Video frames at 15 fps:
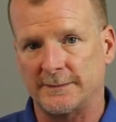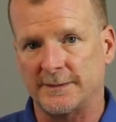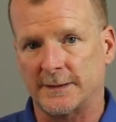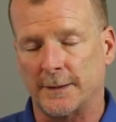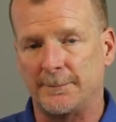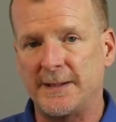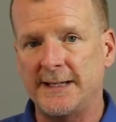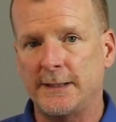
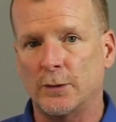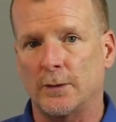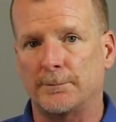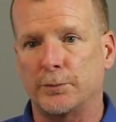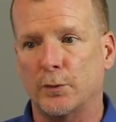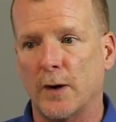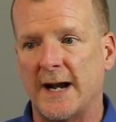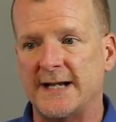competing on
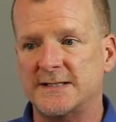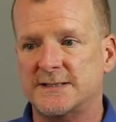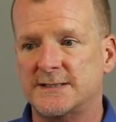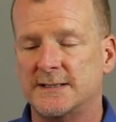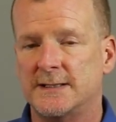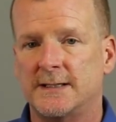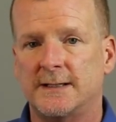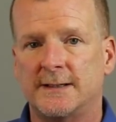
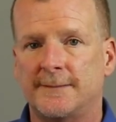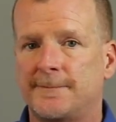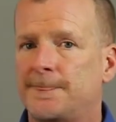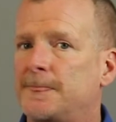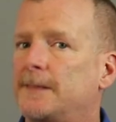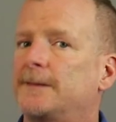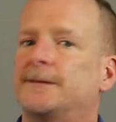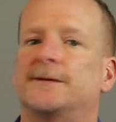price,
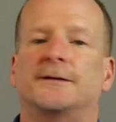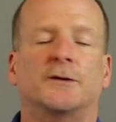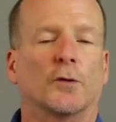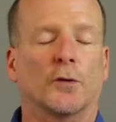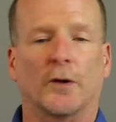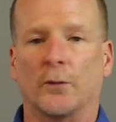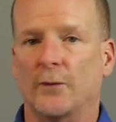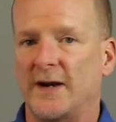you're
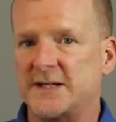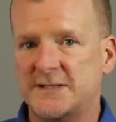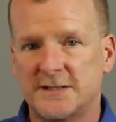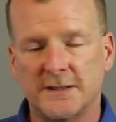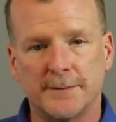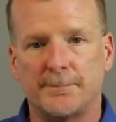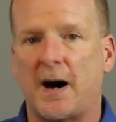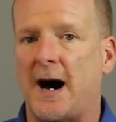on a race to
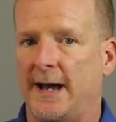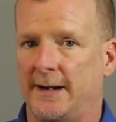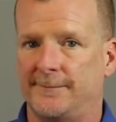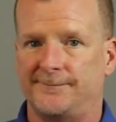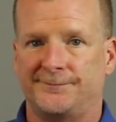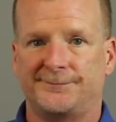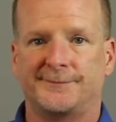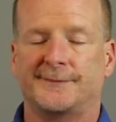the bottom.
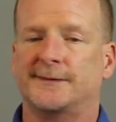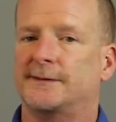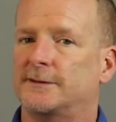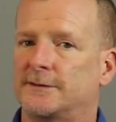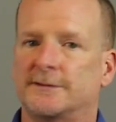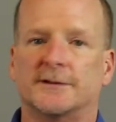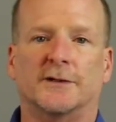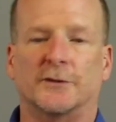
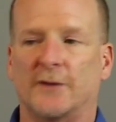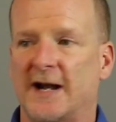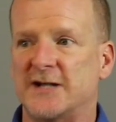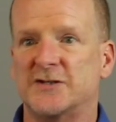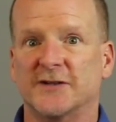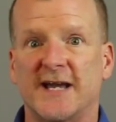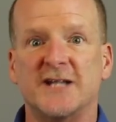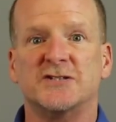
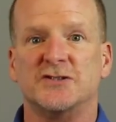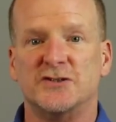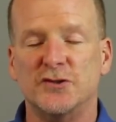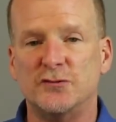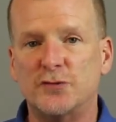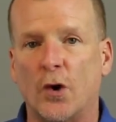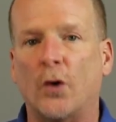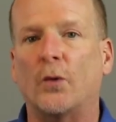Congratulations, you
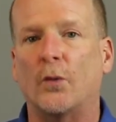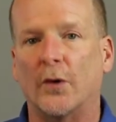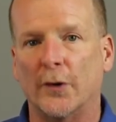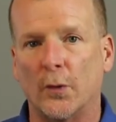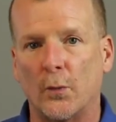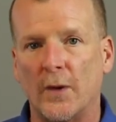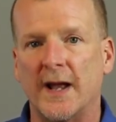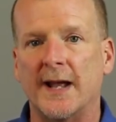don't want
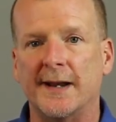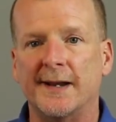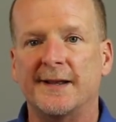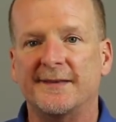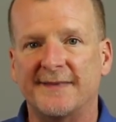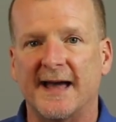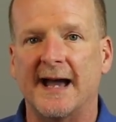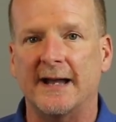to win
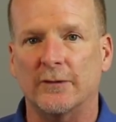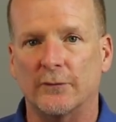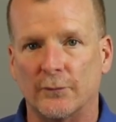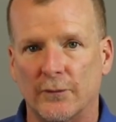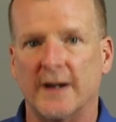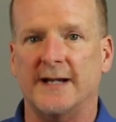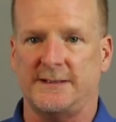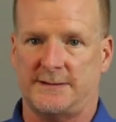that
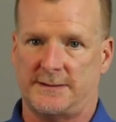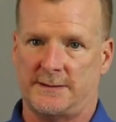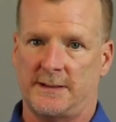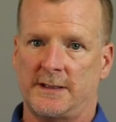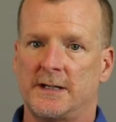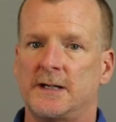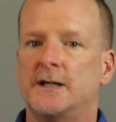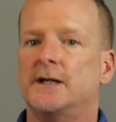race.
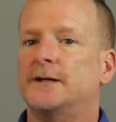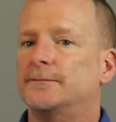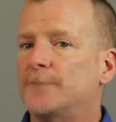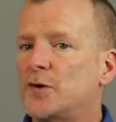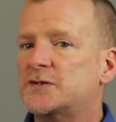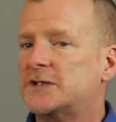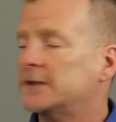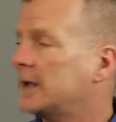
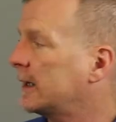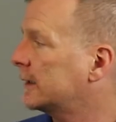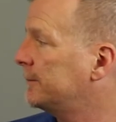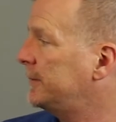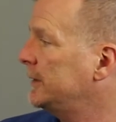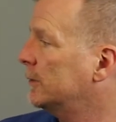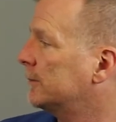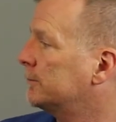Most cannot
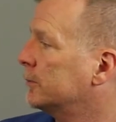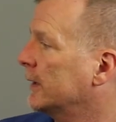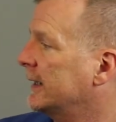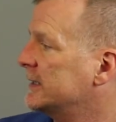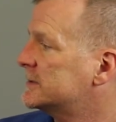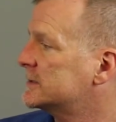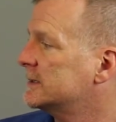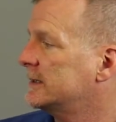compete on
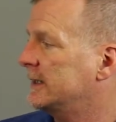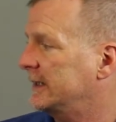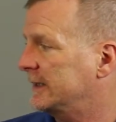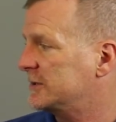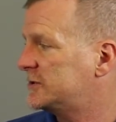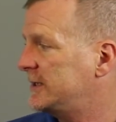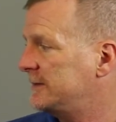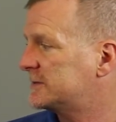price and
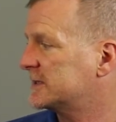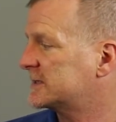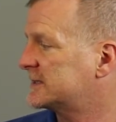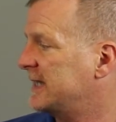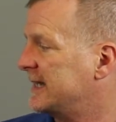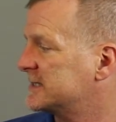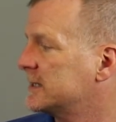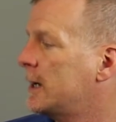achieve
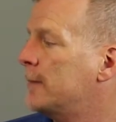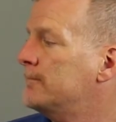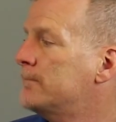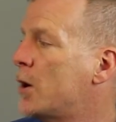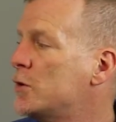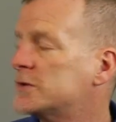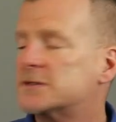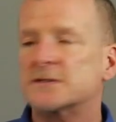success.
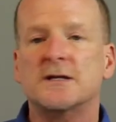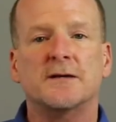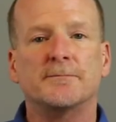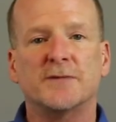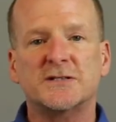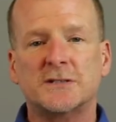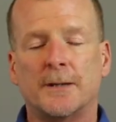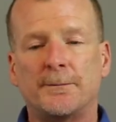Most
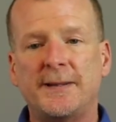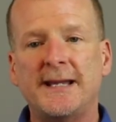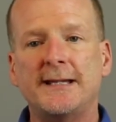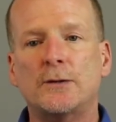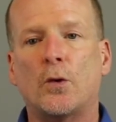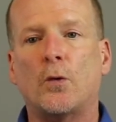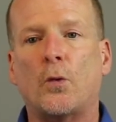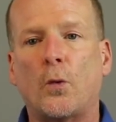must
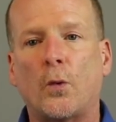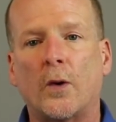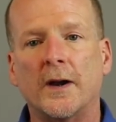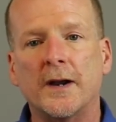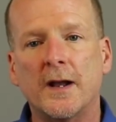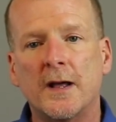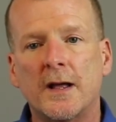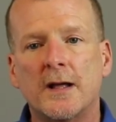compete
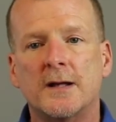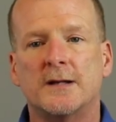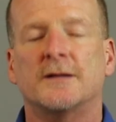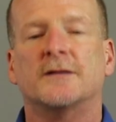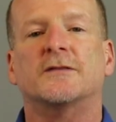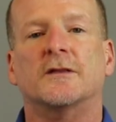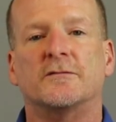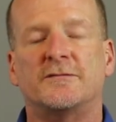on
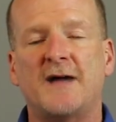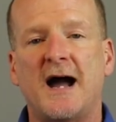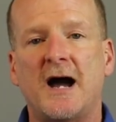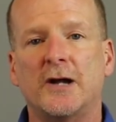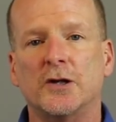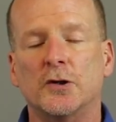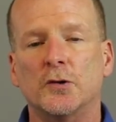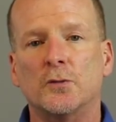the
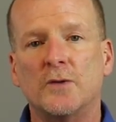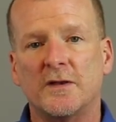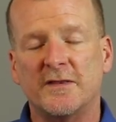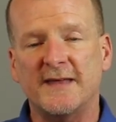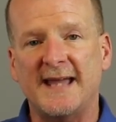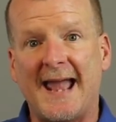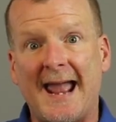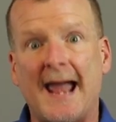value
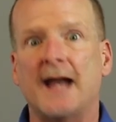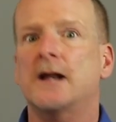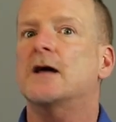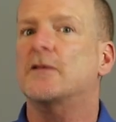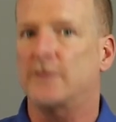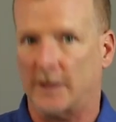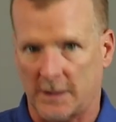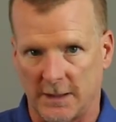they
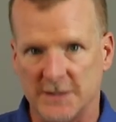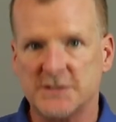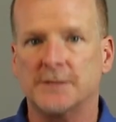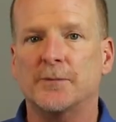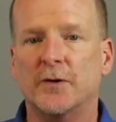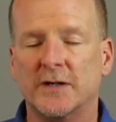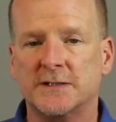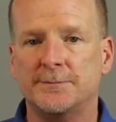add, the
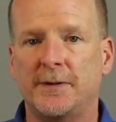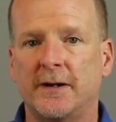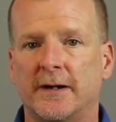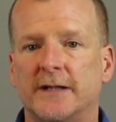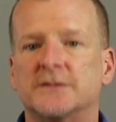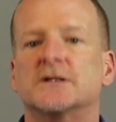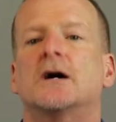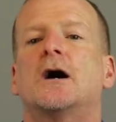customer
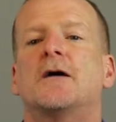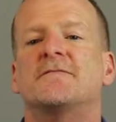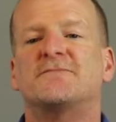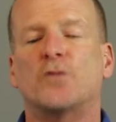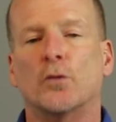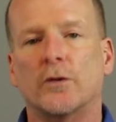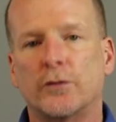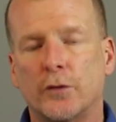experience,
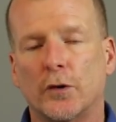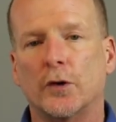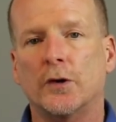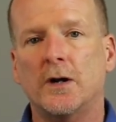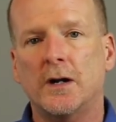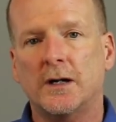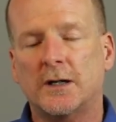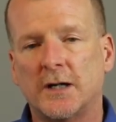for
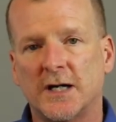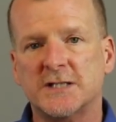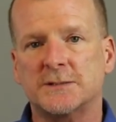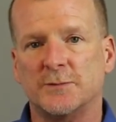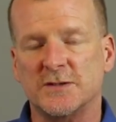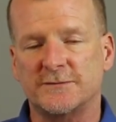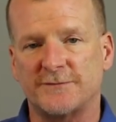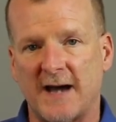their
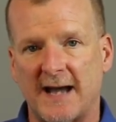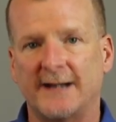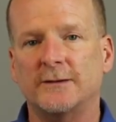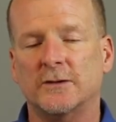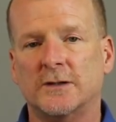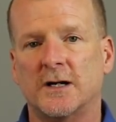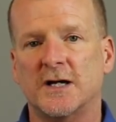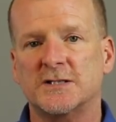customers, finding
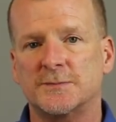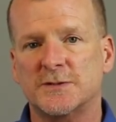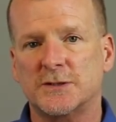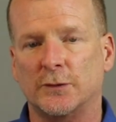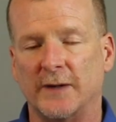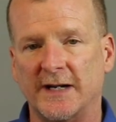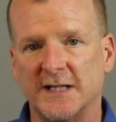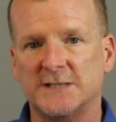their customers,
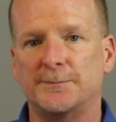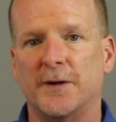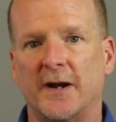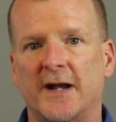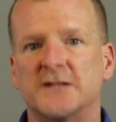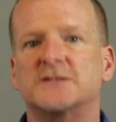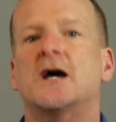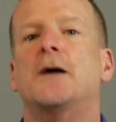creating
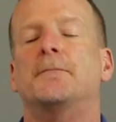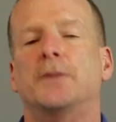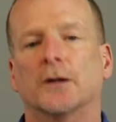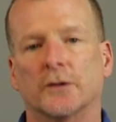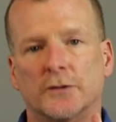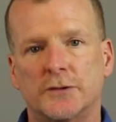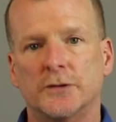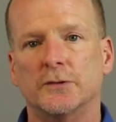experience.
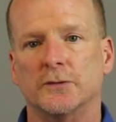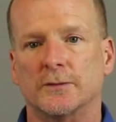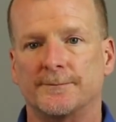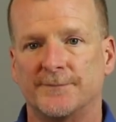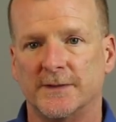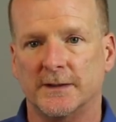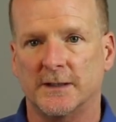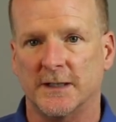Pillar
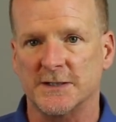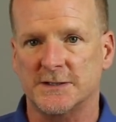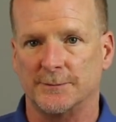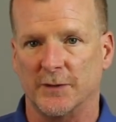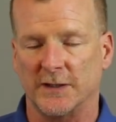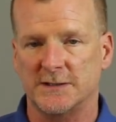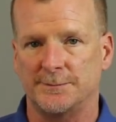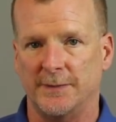2, the
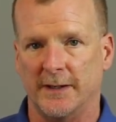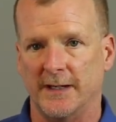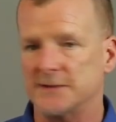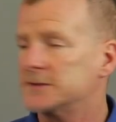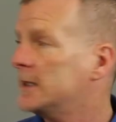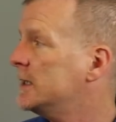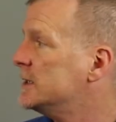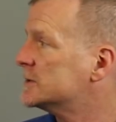customer
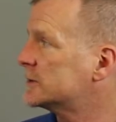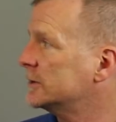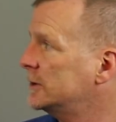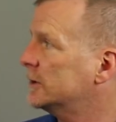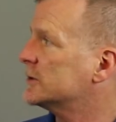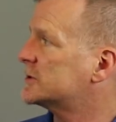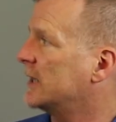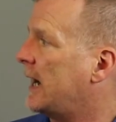experience. So
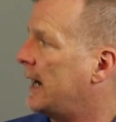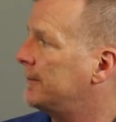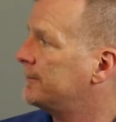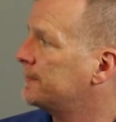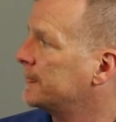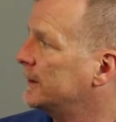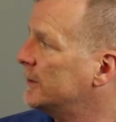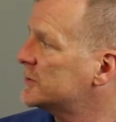your
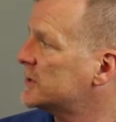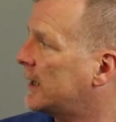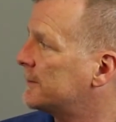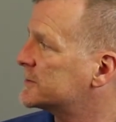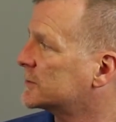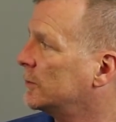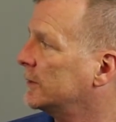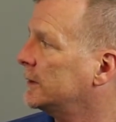job
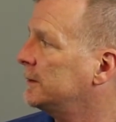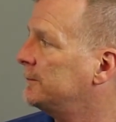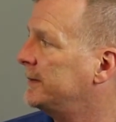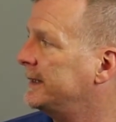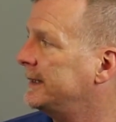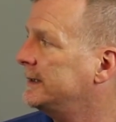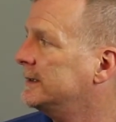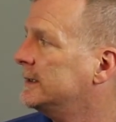is going to
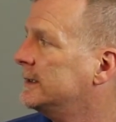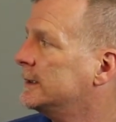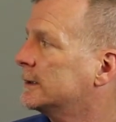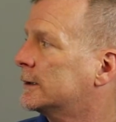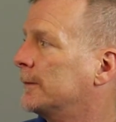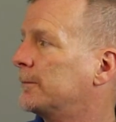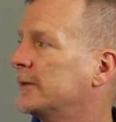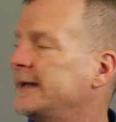be
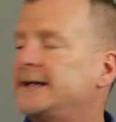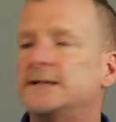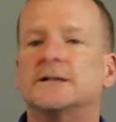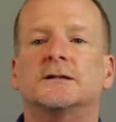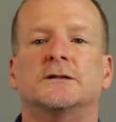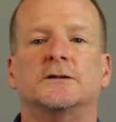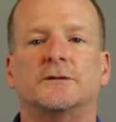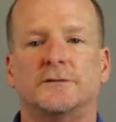complete
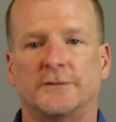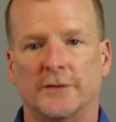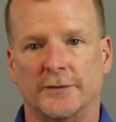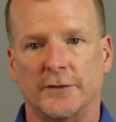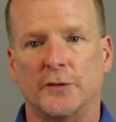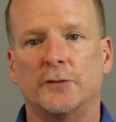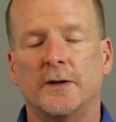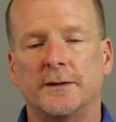
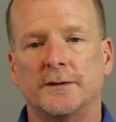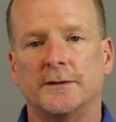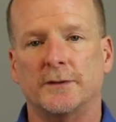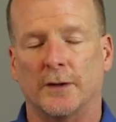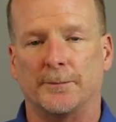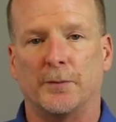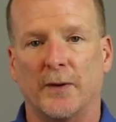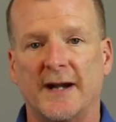
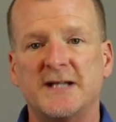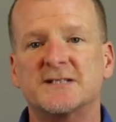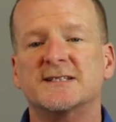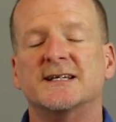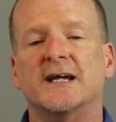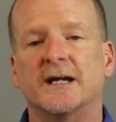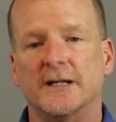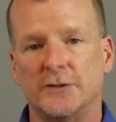your
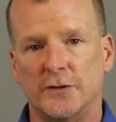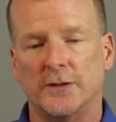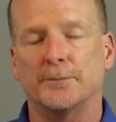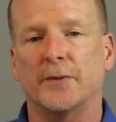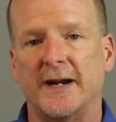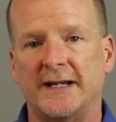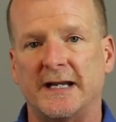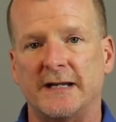price and unit
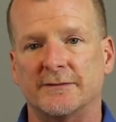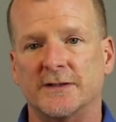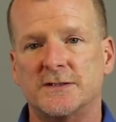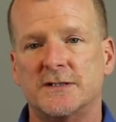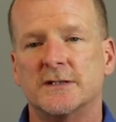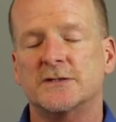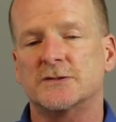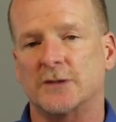
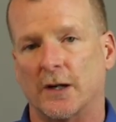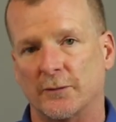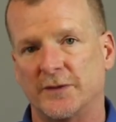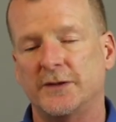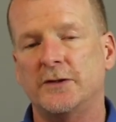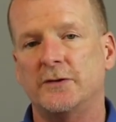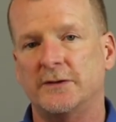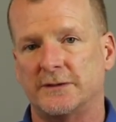break-evens. Start with
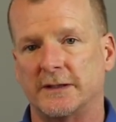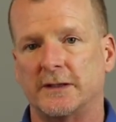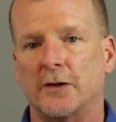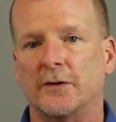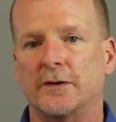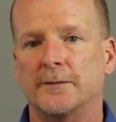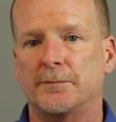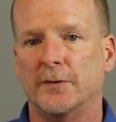the unit, then
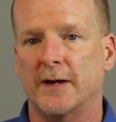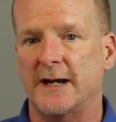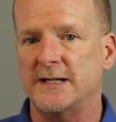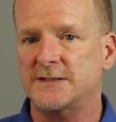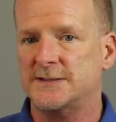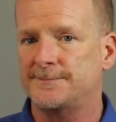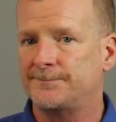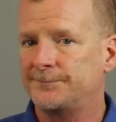go to the
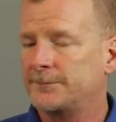price.